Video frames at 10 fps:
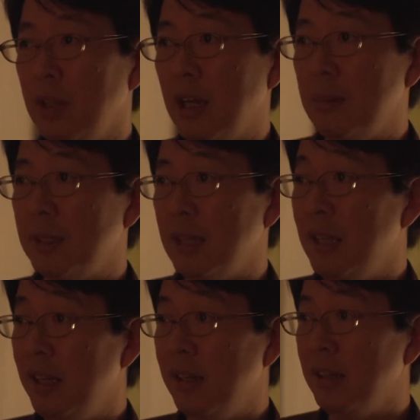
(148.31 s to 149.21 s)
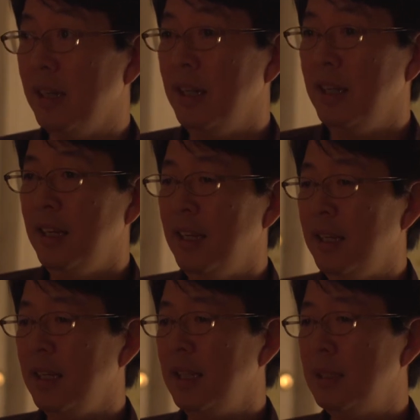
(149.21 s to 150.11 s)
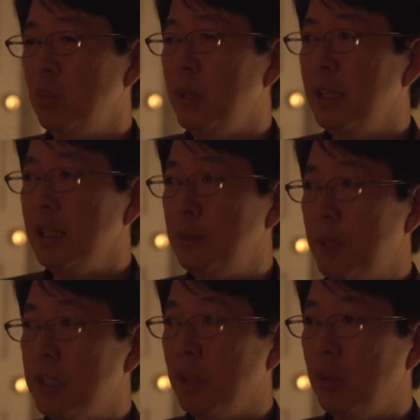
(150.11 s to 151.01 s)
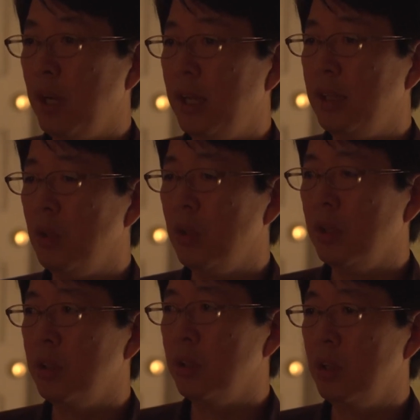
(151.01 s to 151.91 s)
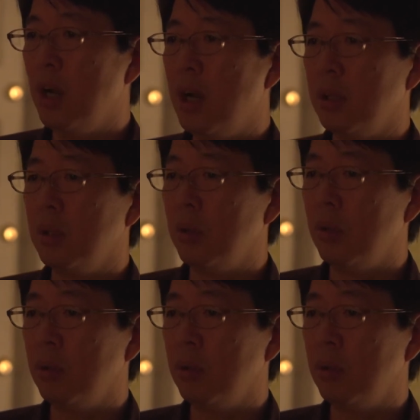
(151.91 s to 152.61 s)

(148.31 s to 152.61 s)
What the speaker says: times a year, it's really special, and you are not.